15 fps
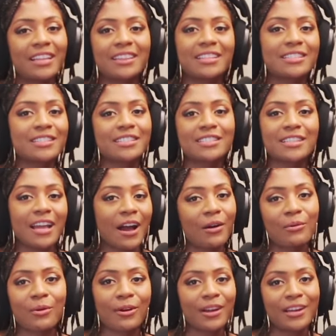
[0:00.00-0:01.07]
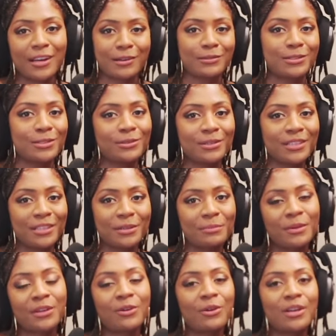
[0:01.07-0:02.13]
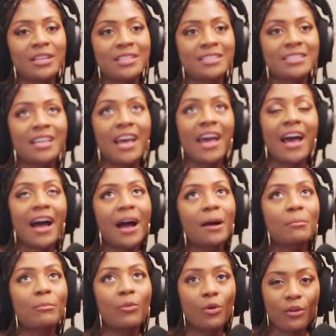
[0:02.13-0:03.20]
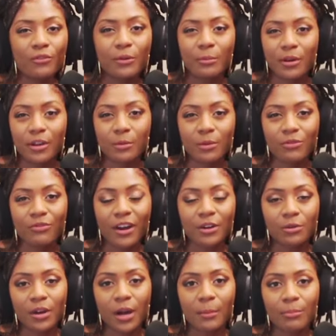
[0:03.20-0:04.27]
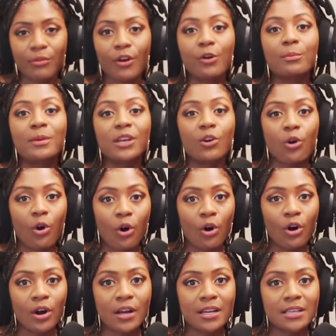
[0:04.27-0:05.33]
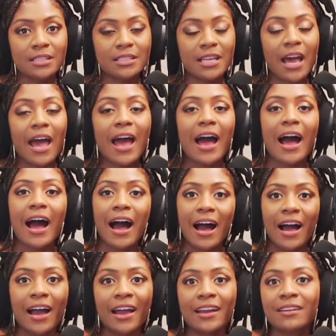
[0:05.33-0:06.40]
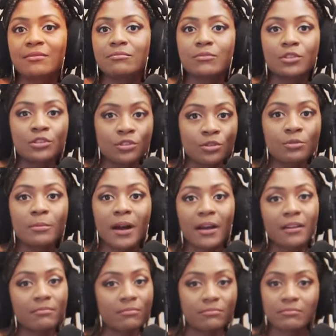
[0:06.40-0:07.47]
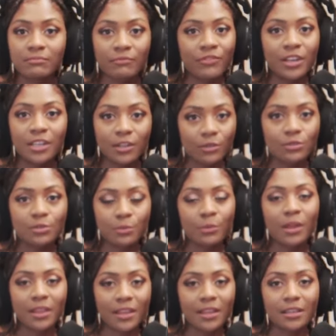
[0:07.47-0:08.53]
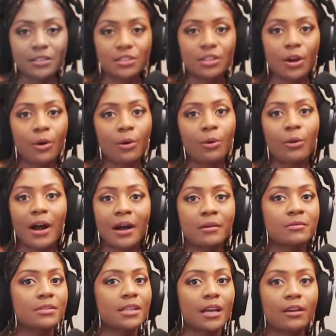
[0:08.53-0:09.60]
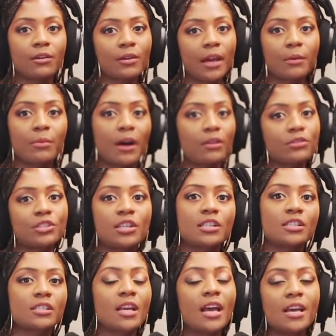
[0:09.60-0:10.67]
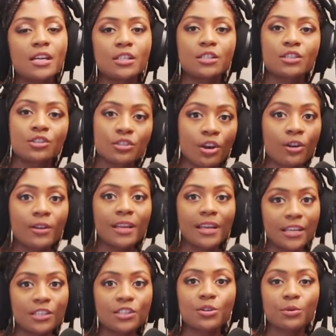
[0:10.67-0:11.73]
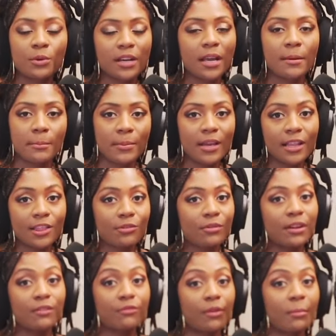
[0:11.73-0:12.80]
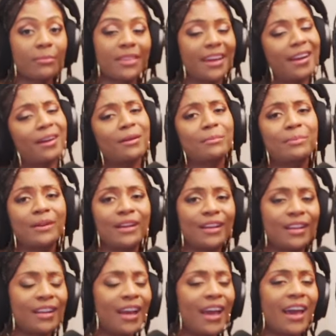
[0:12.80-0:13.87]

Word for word: this is not working out too good because I'm more familiar with Final Cut Pro because I do my videos with it. So I was like, okay, well, I'll just turn it into an MP3 from there. But